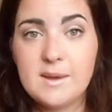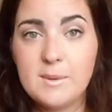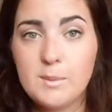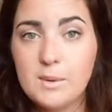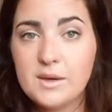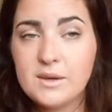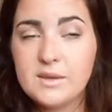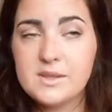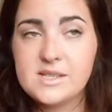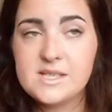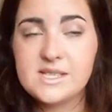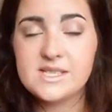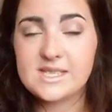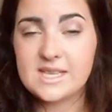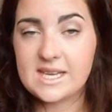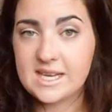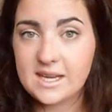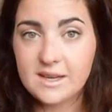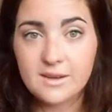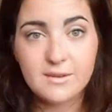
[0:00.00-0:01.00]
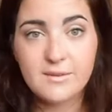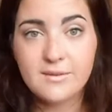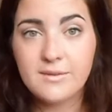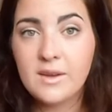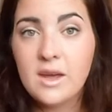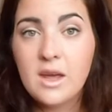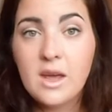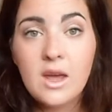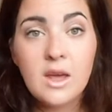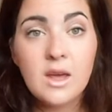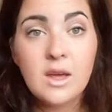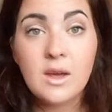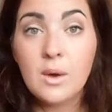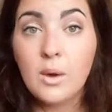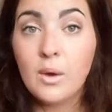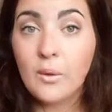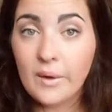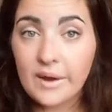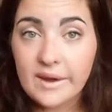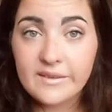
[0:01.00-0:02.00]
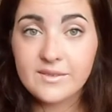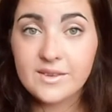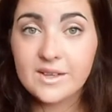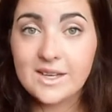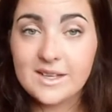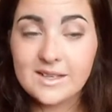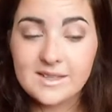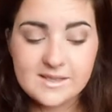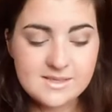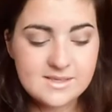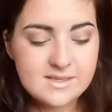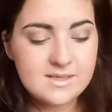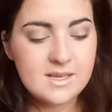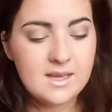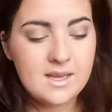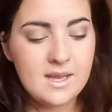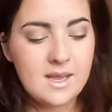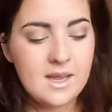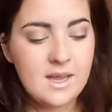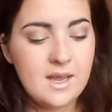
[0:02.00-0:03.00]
They weren't safe, whatever else.